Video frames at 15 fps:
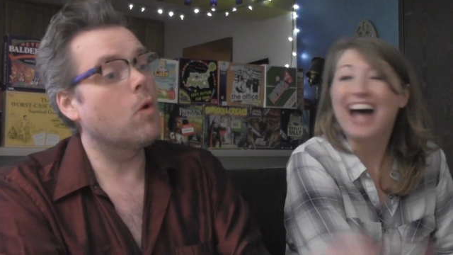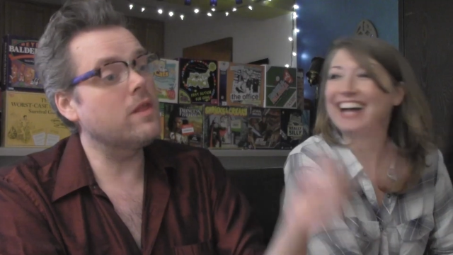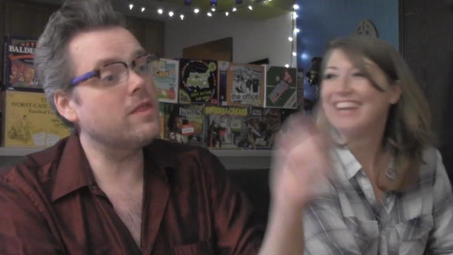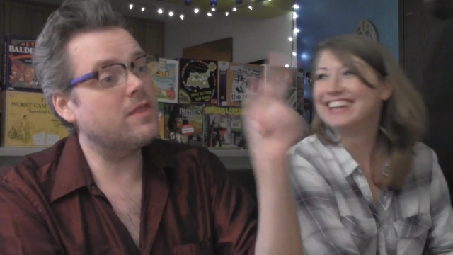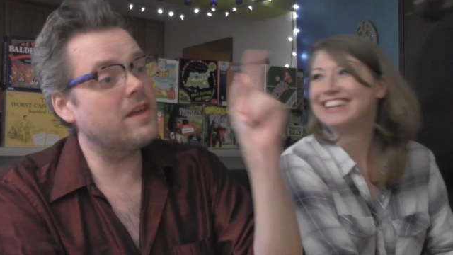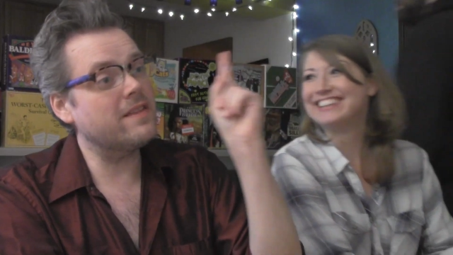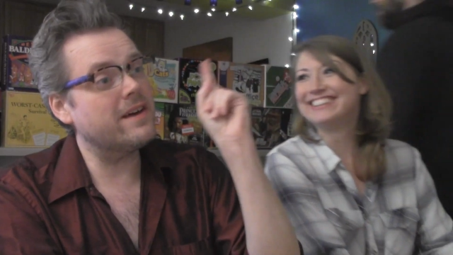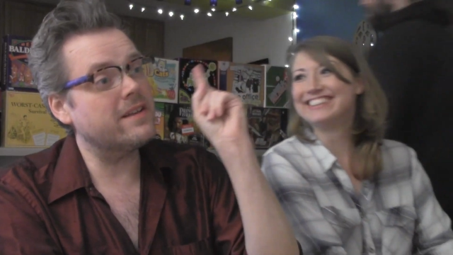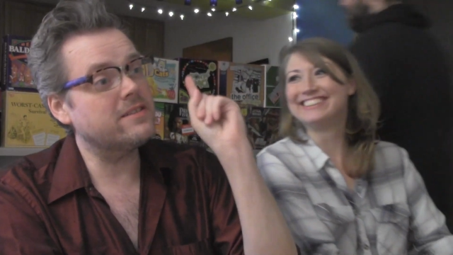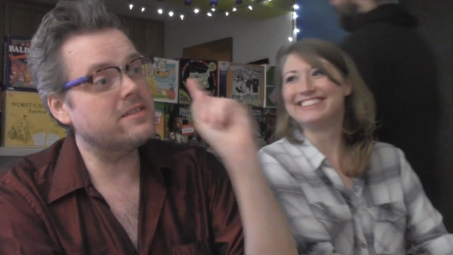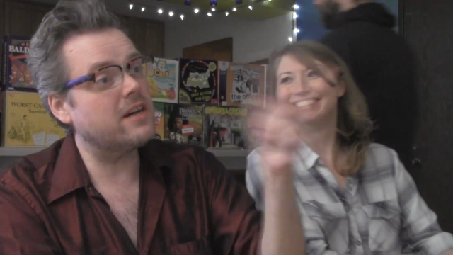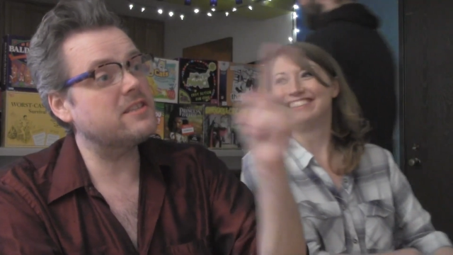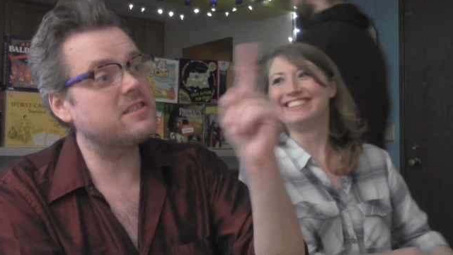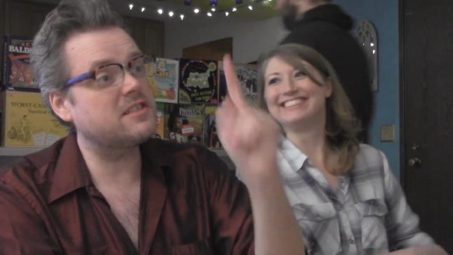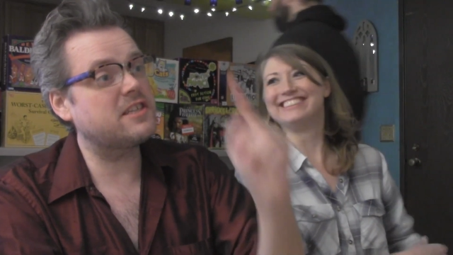Speaker 1: One thing that
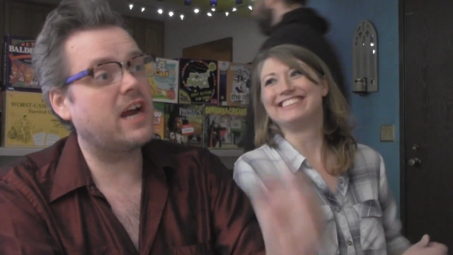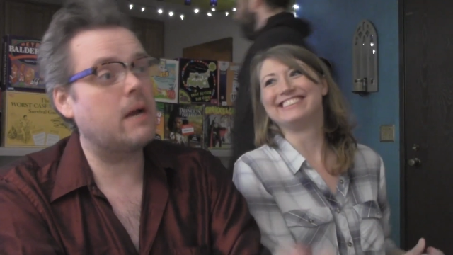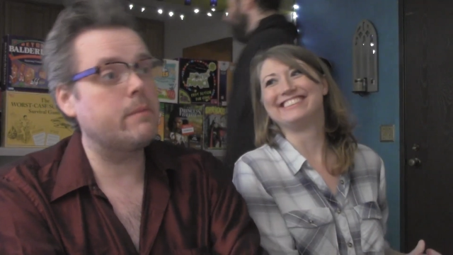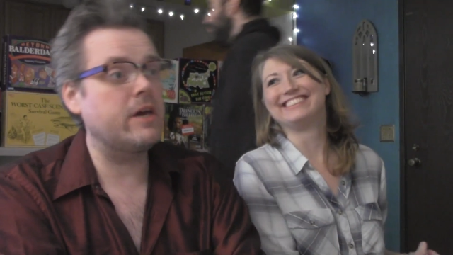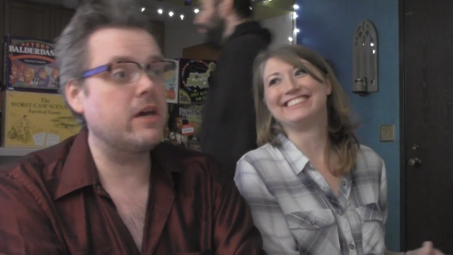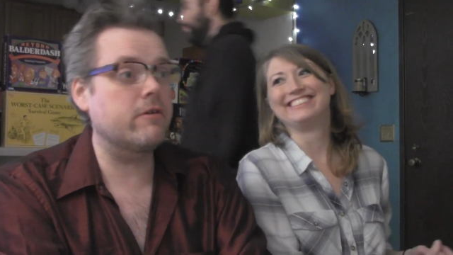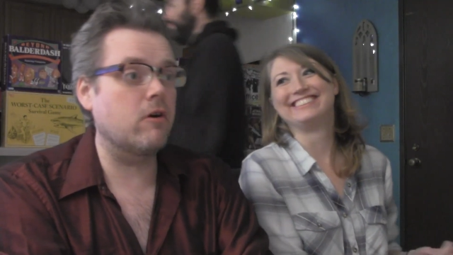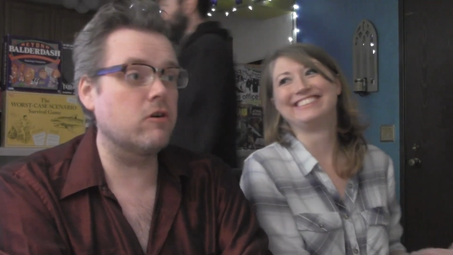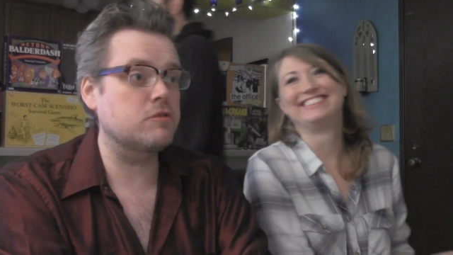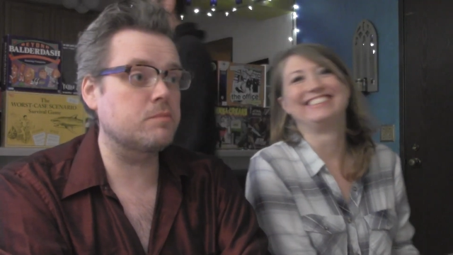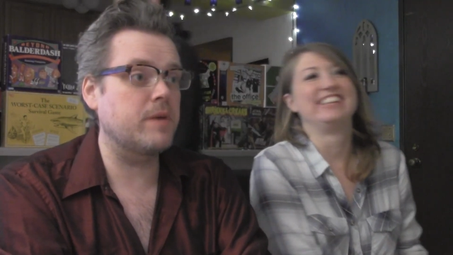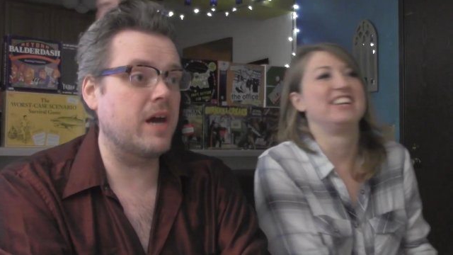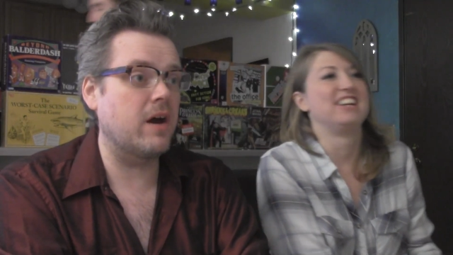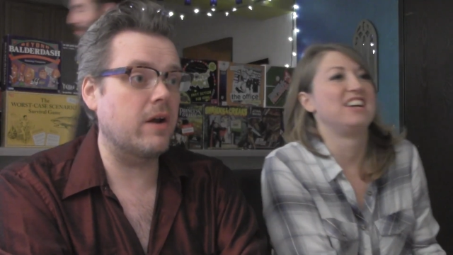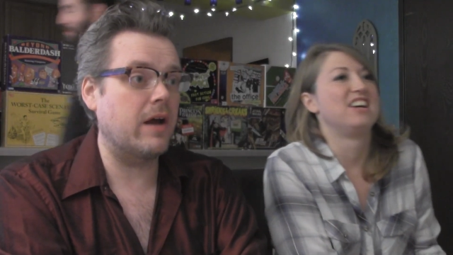does scare me and gross
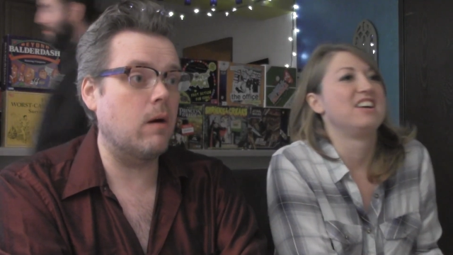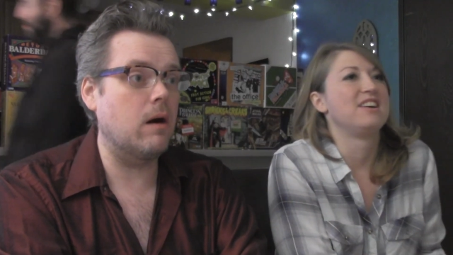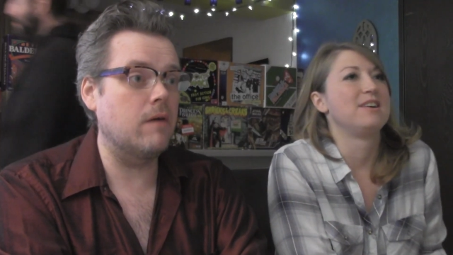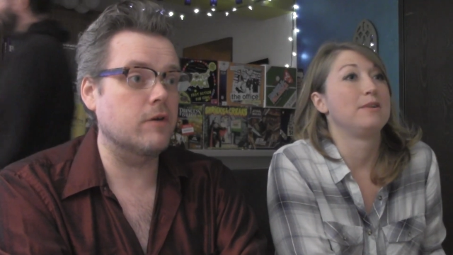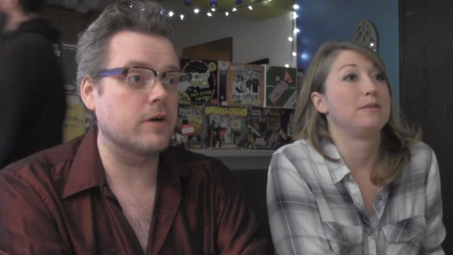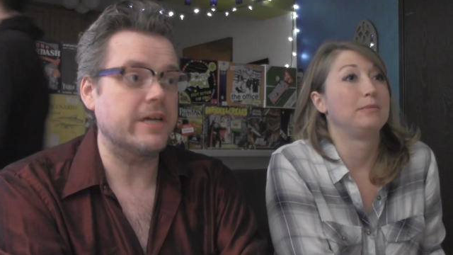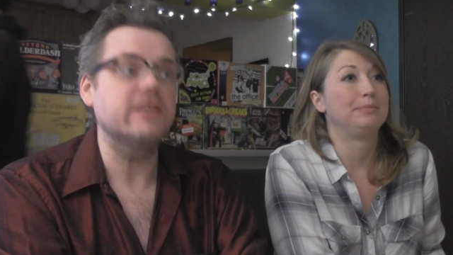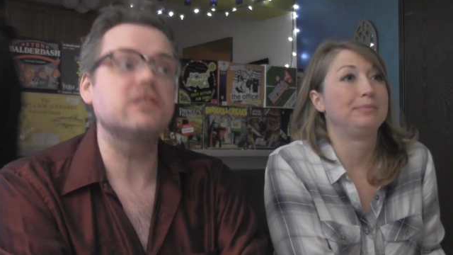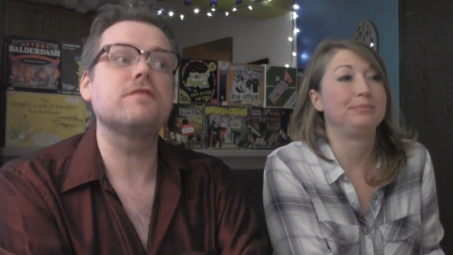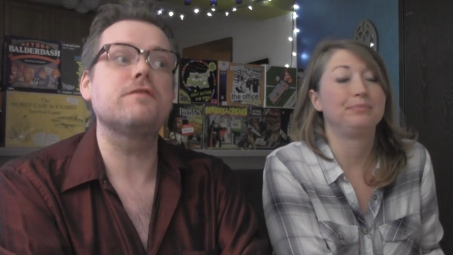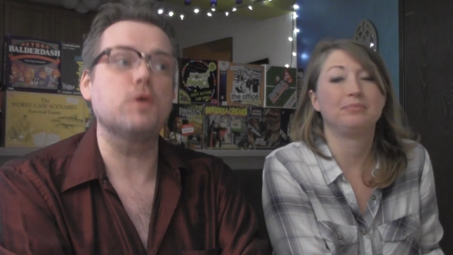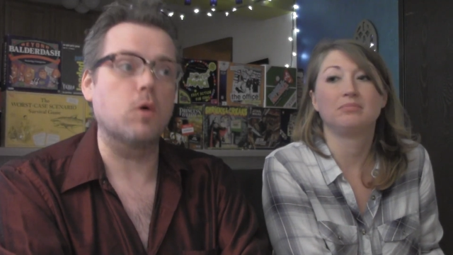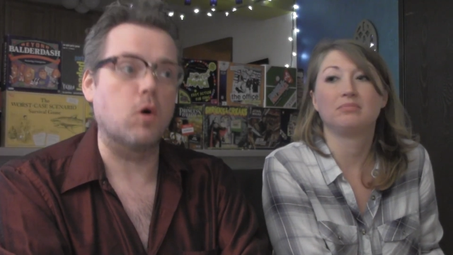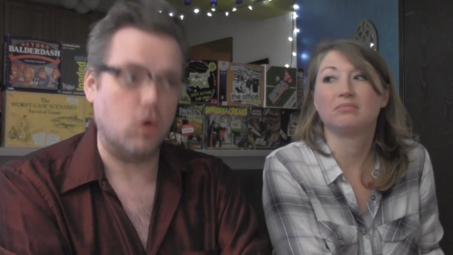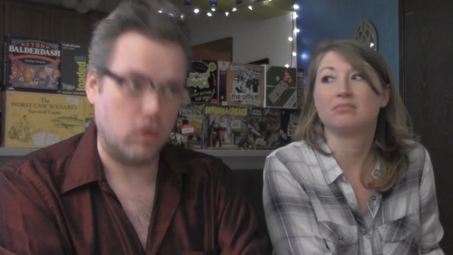me out, however, is
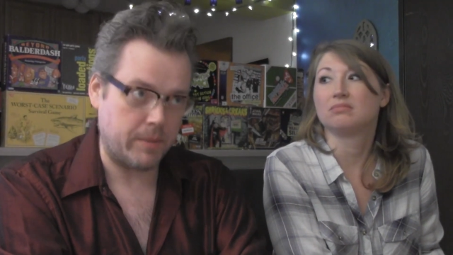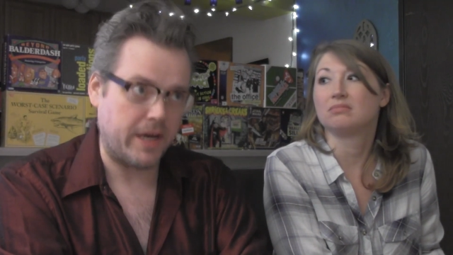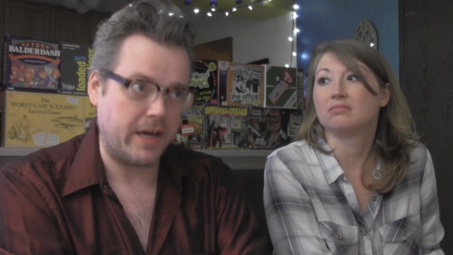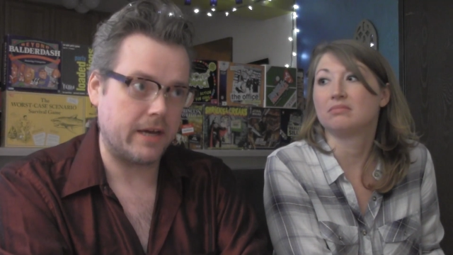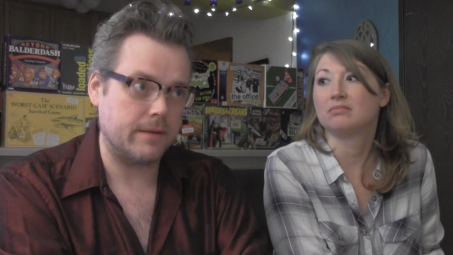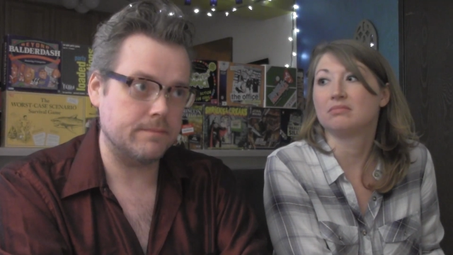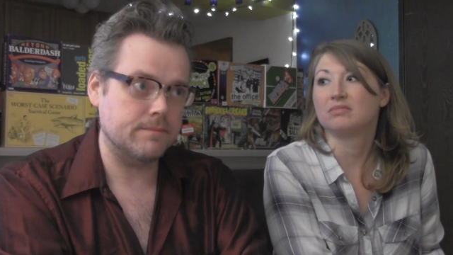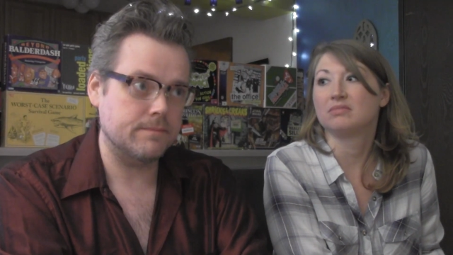Fuhorbe.